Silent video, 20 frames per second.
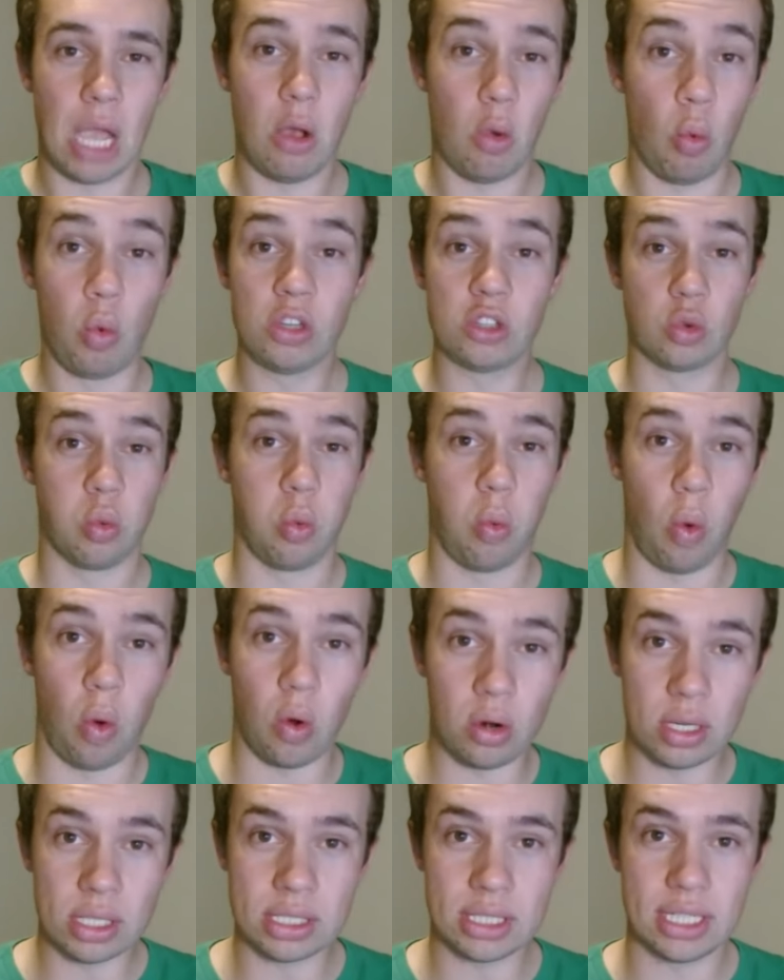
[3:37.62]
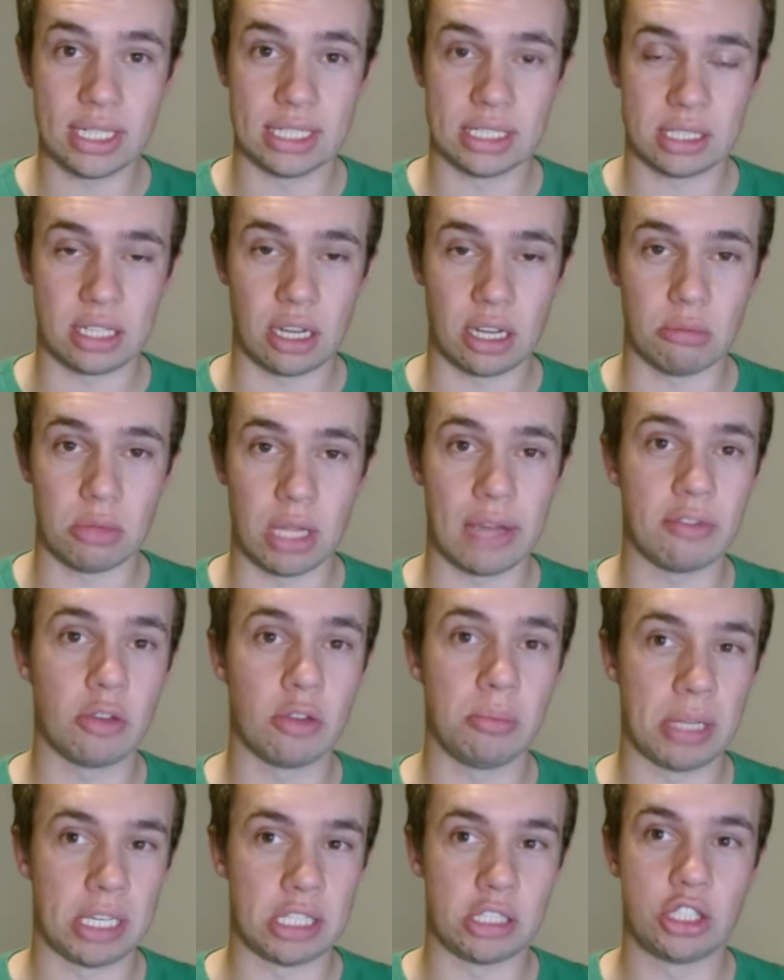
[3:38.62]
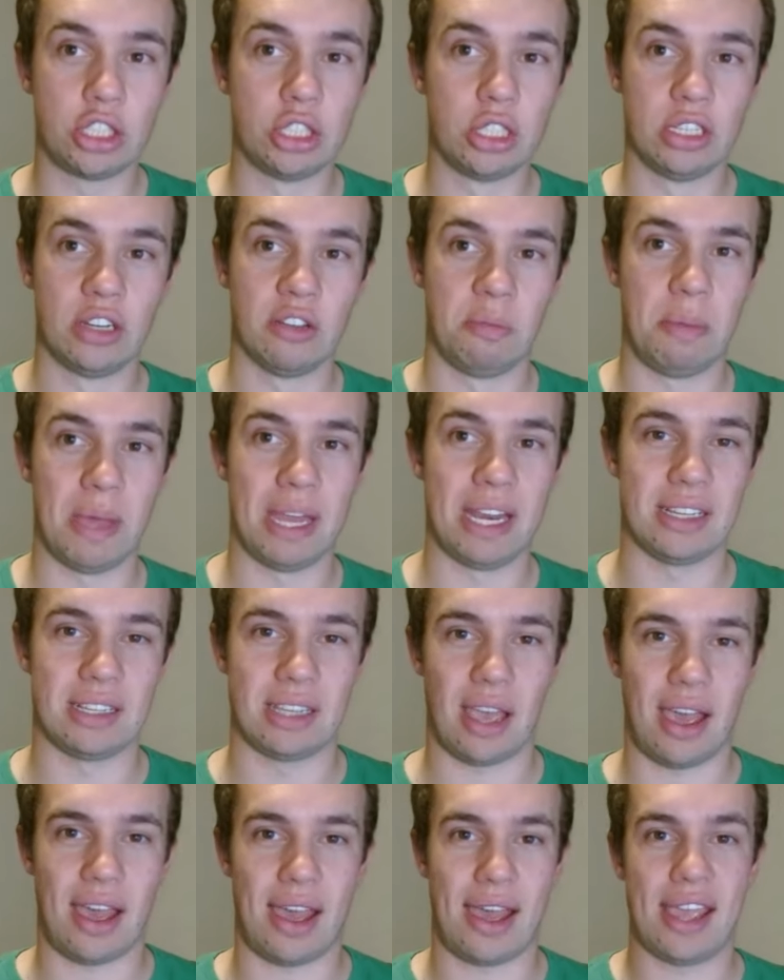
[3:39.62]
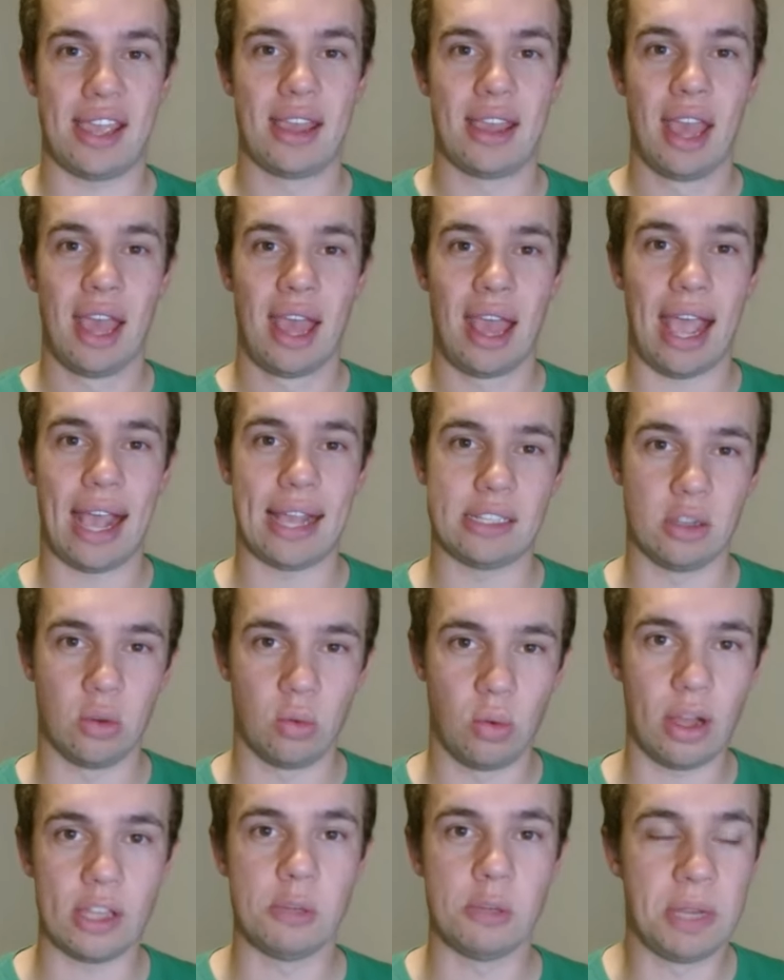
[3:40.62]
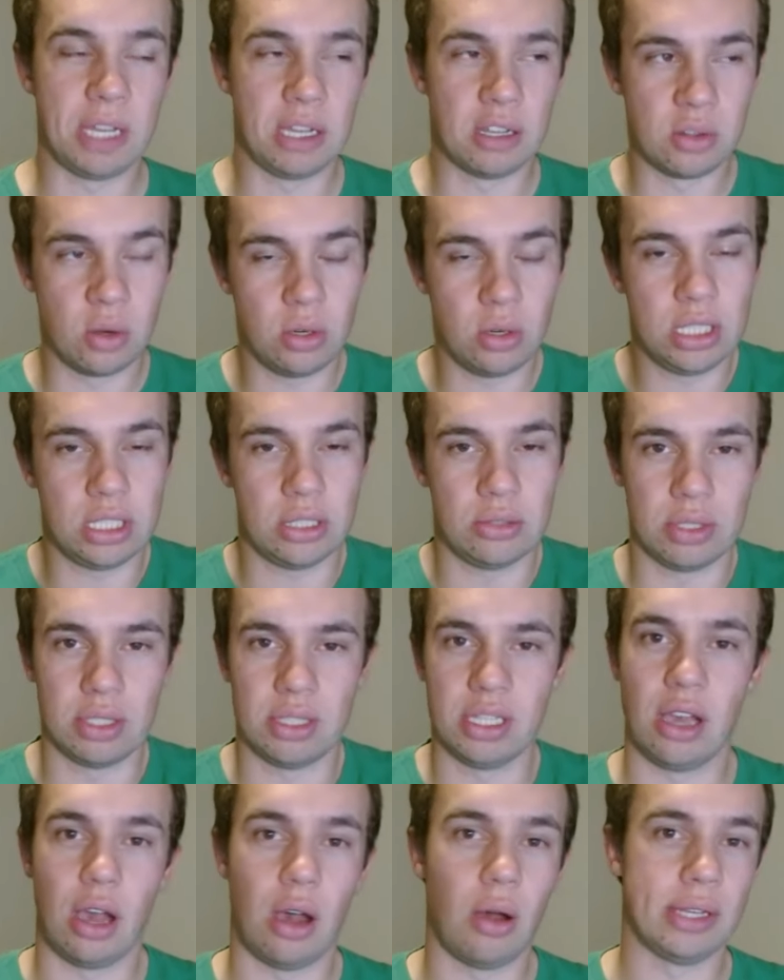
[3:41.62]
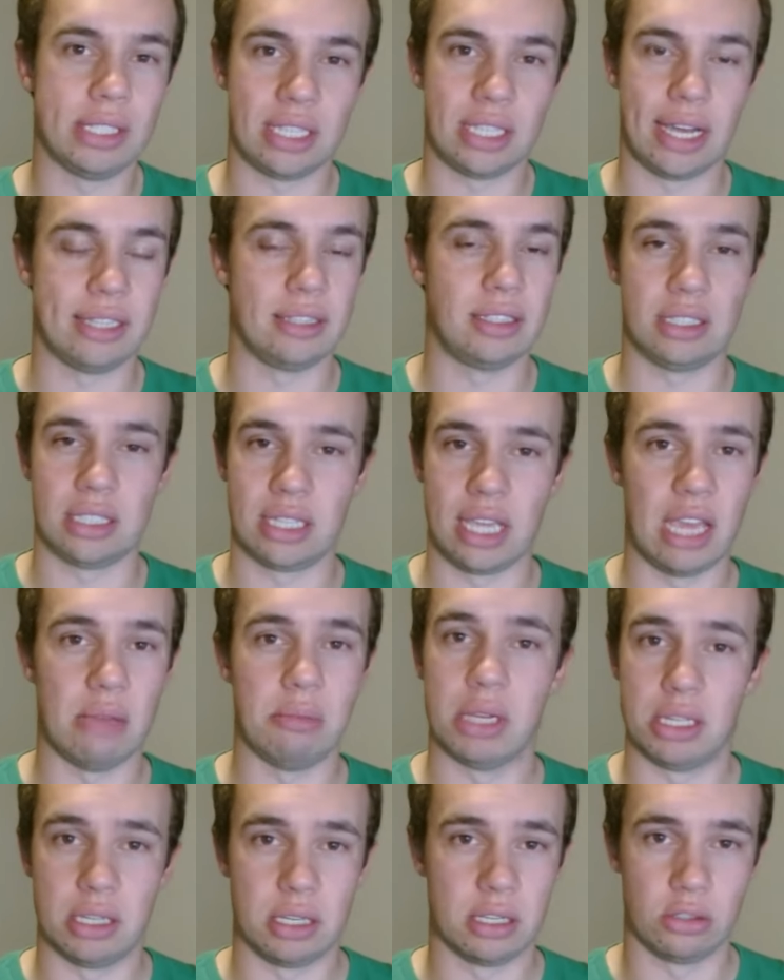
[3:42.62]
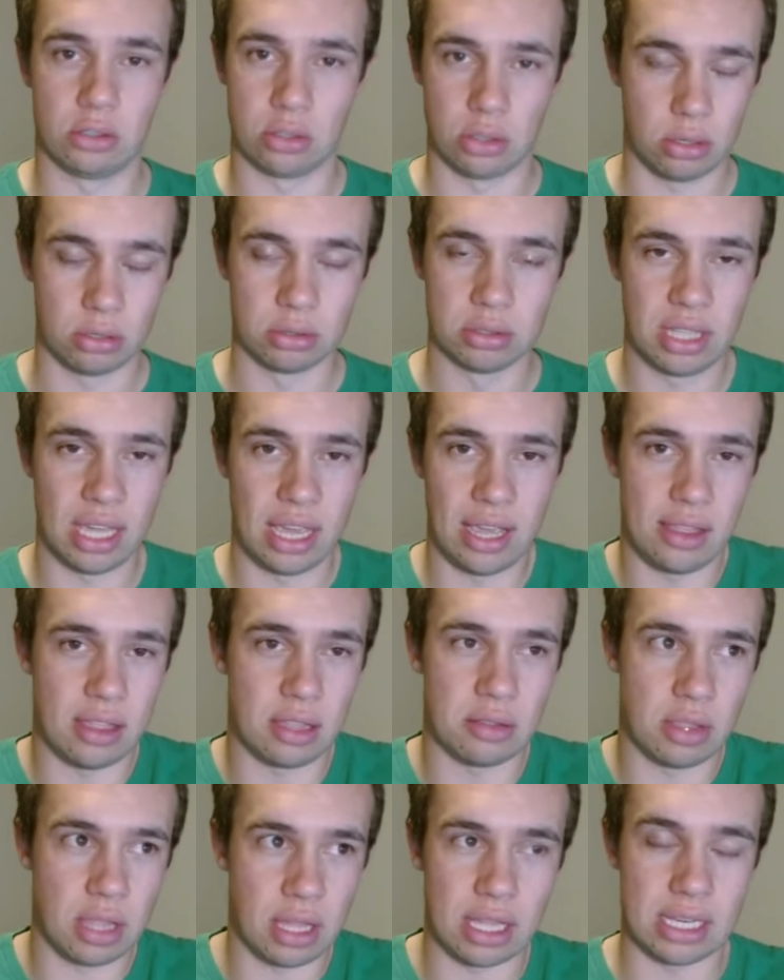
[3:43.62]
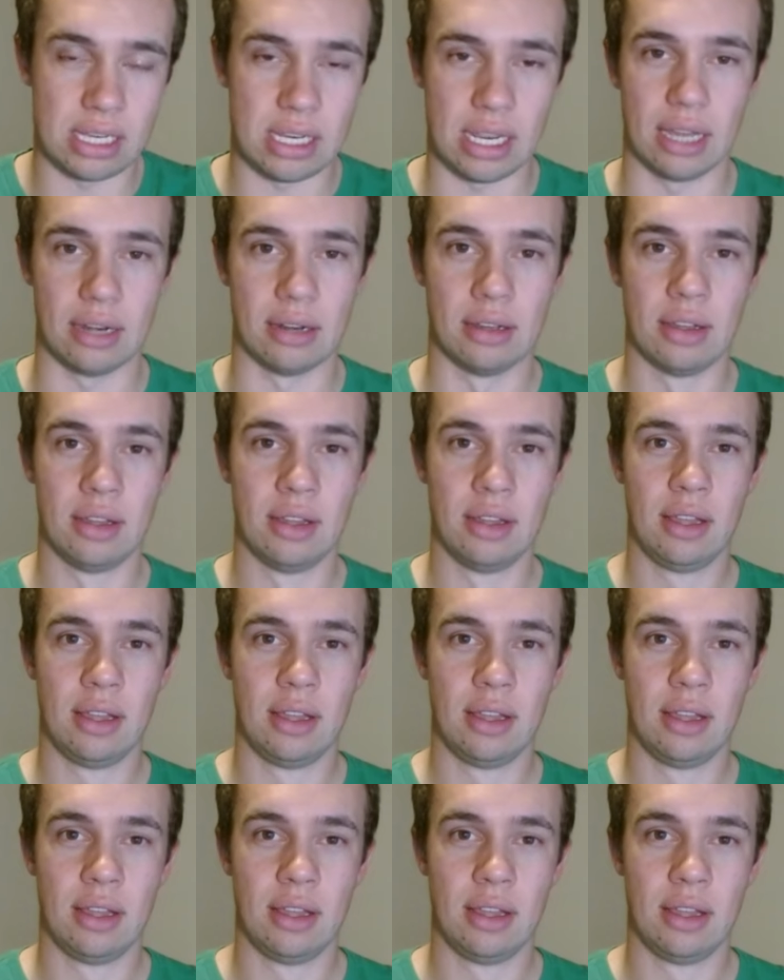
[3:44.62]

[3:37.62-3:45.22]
was warranted at some level, but shouldn't have been as high as it was because Oregon really always had this game in control. They, they, they did.